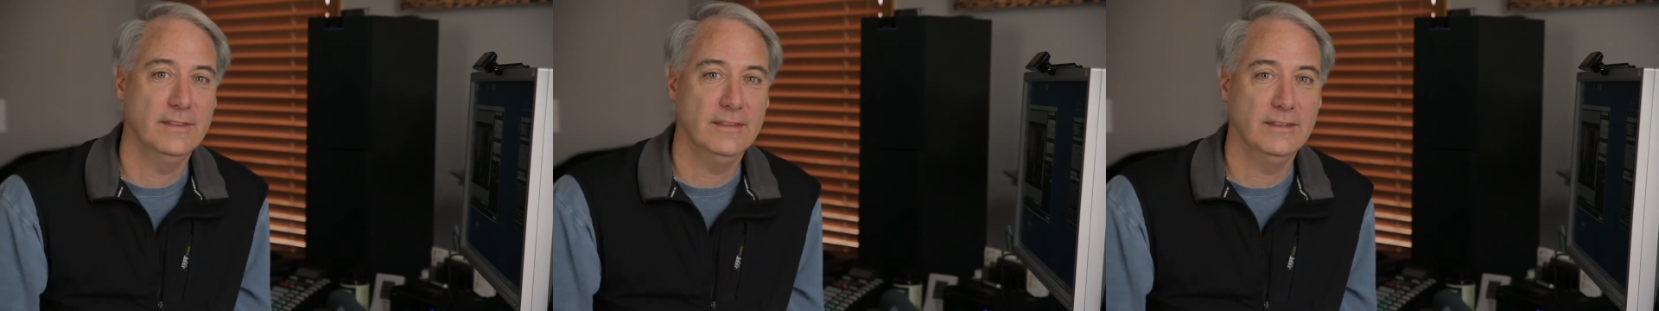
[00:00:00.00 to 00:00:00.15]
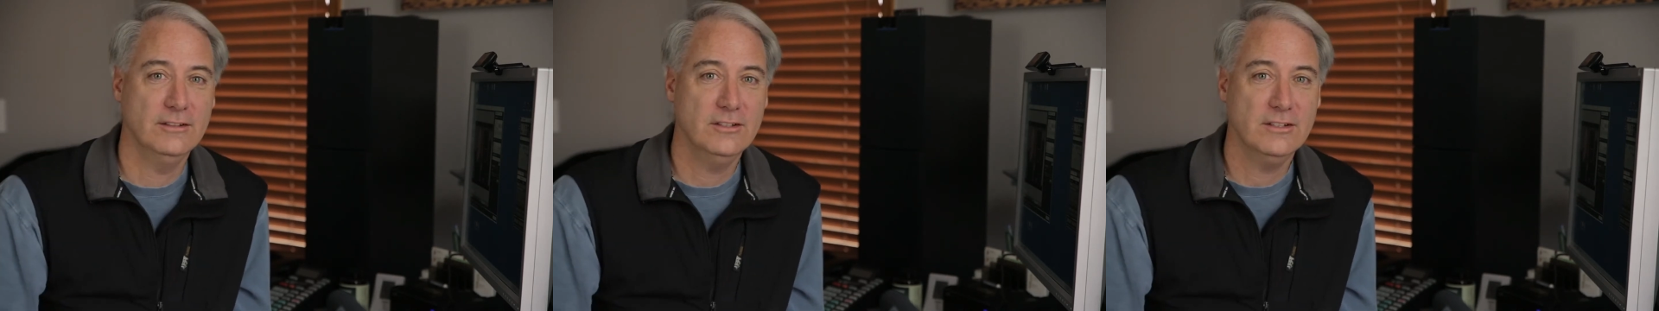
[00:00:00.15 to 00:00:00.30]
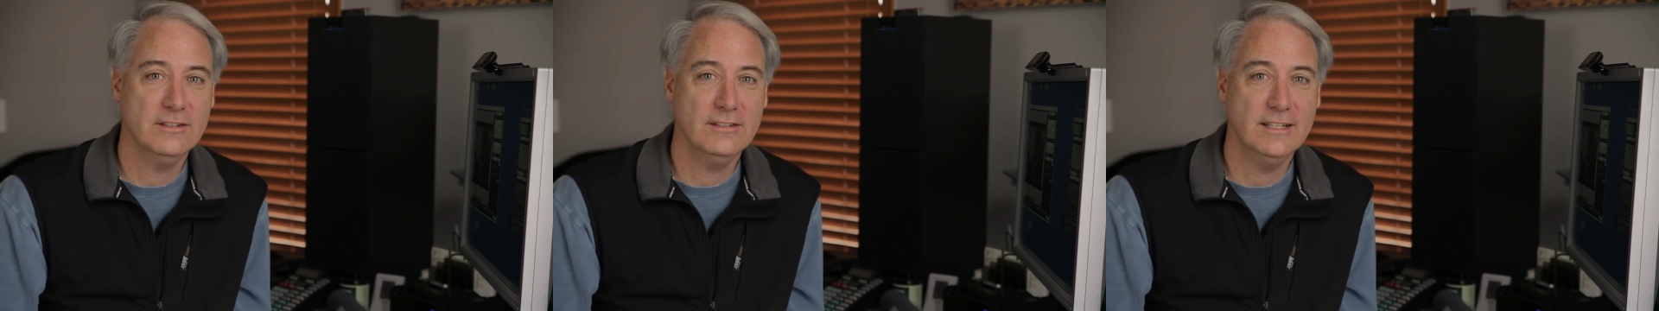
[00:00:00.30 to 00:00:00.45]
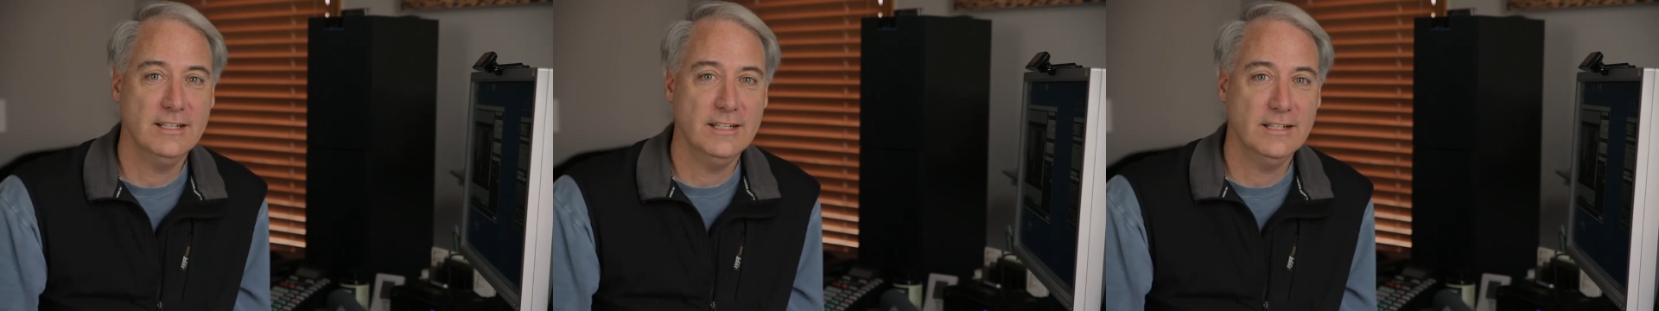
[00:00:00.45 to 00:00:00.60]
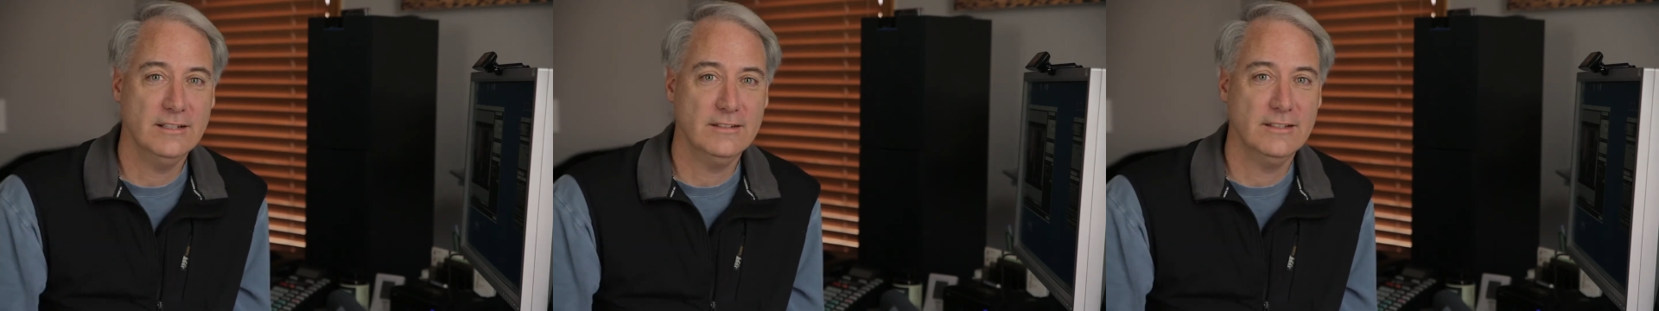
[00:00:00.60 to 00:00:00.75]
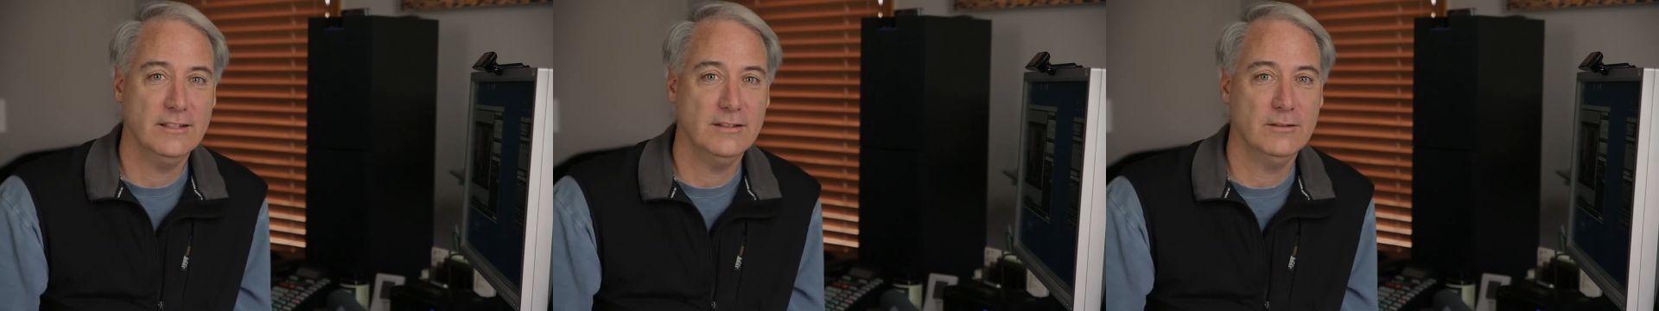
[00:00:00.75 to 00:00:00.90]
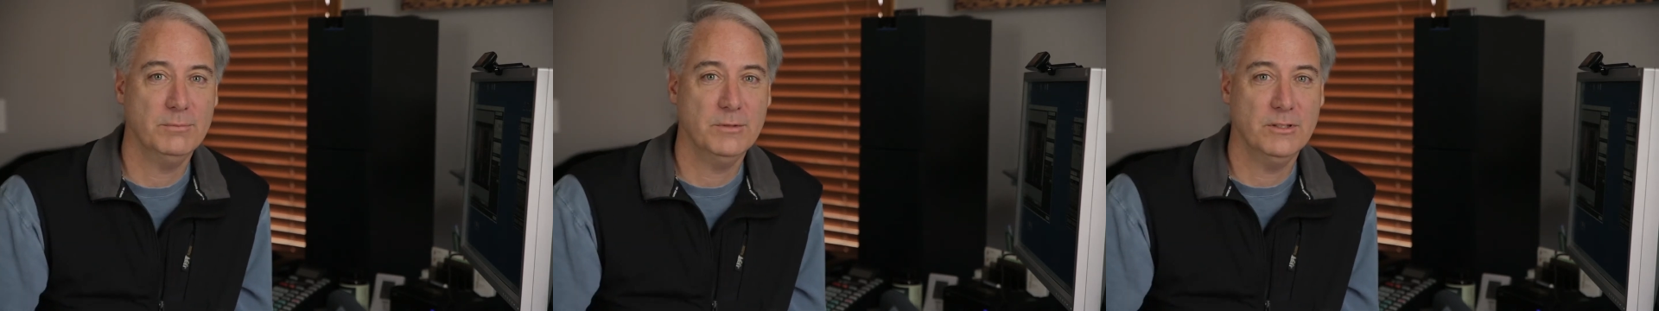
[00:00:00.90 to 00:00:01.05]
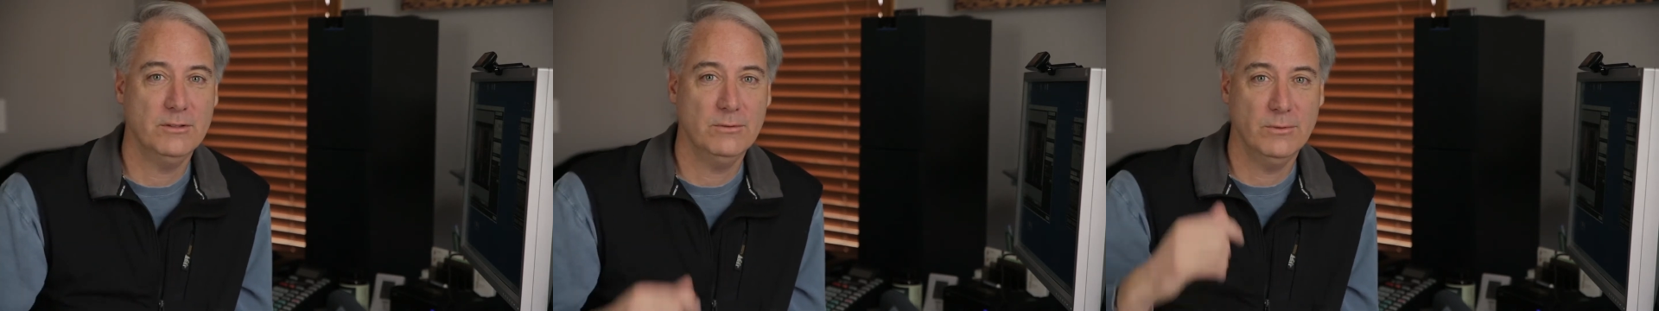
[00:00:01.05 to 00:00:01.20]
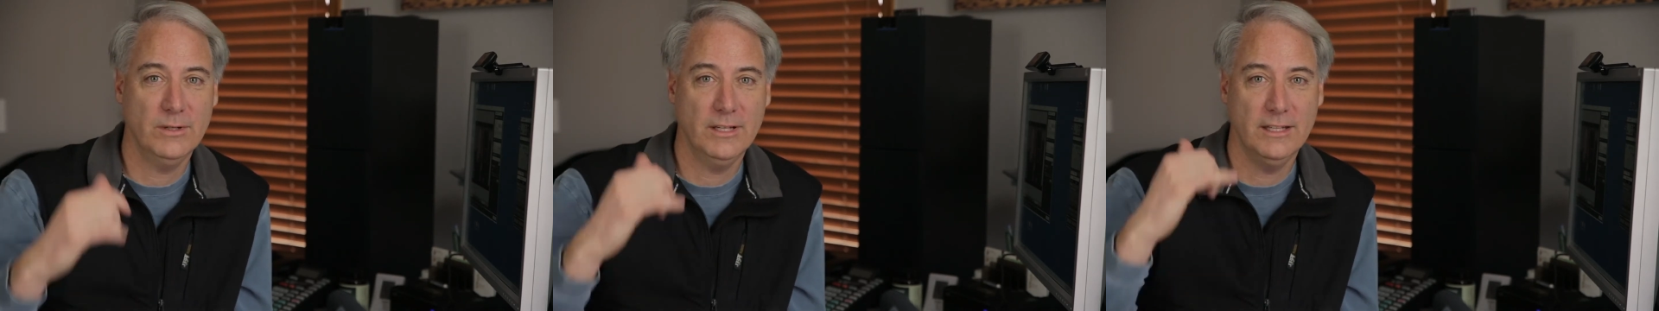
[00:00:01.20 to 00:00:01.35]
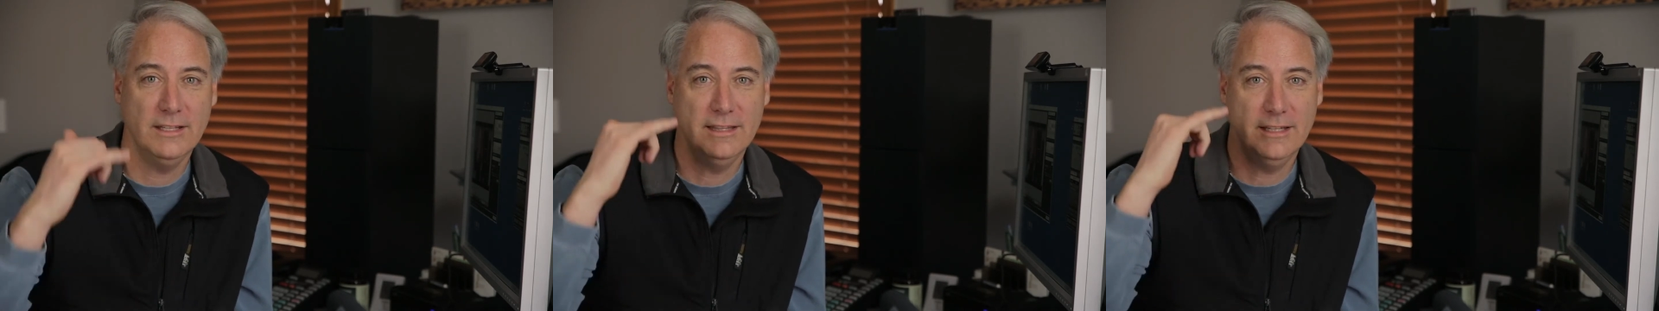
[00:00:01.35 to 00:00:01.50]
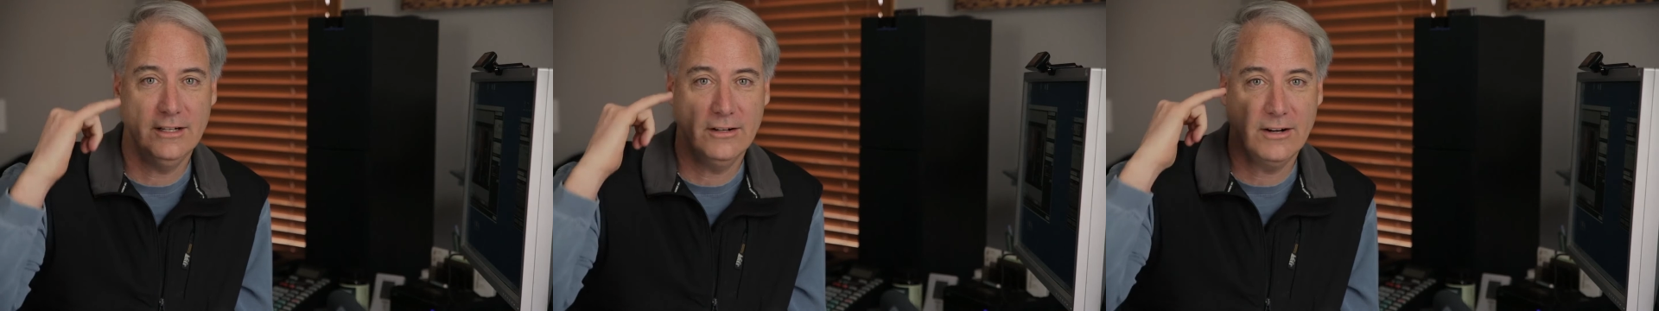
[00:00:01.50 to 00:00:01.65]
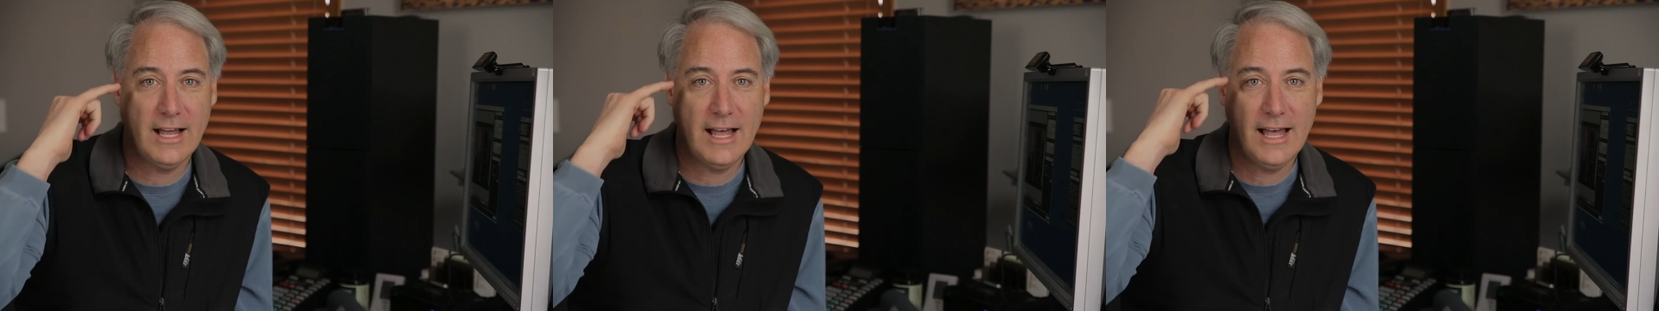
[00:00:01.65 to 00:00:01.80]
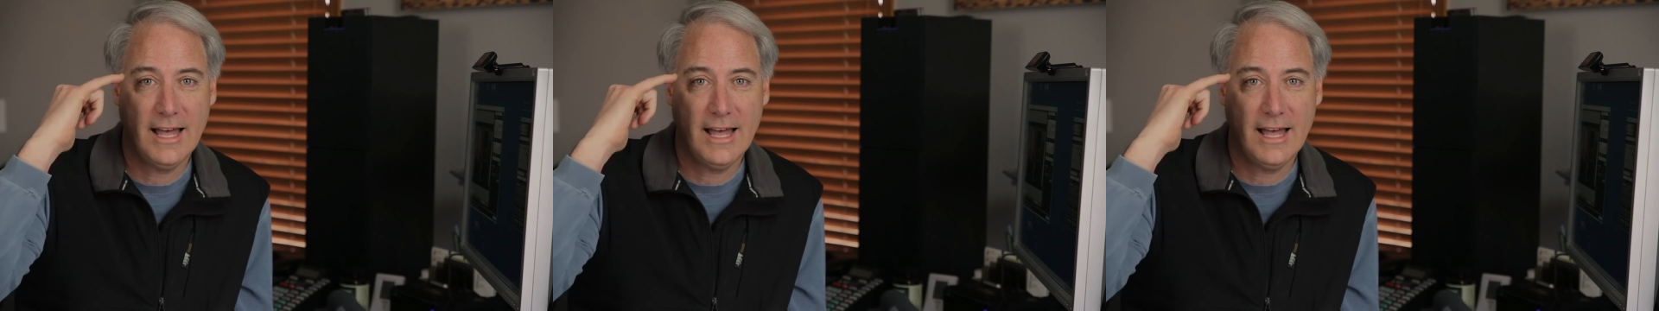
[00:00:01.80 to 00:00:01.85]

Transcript: Just the distance between your